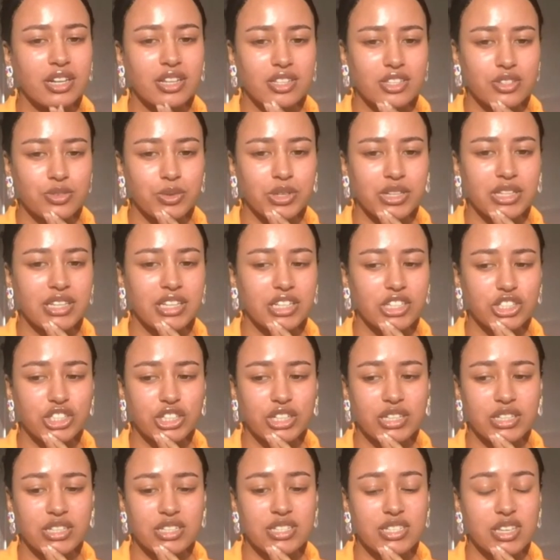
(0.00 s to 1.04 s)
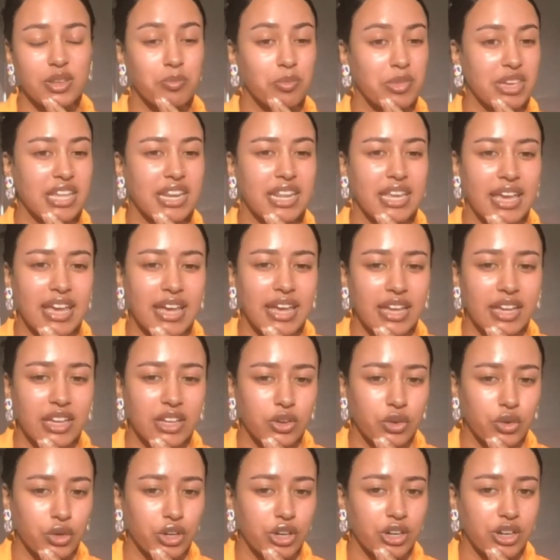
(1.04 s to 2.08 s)
it's really just media
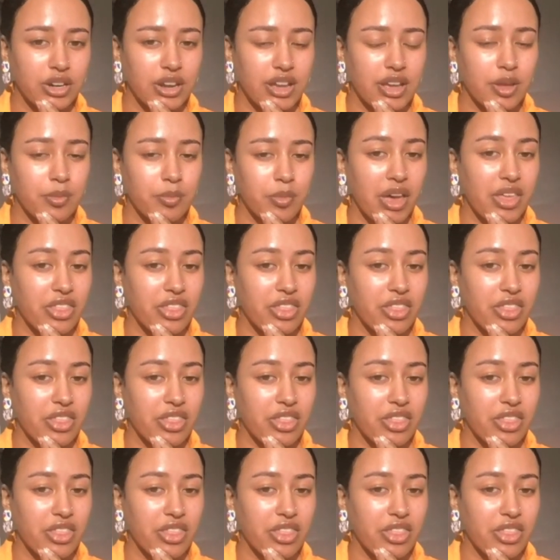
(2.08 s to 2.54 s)
or um,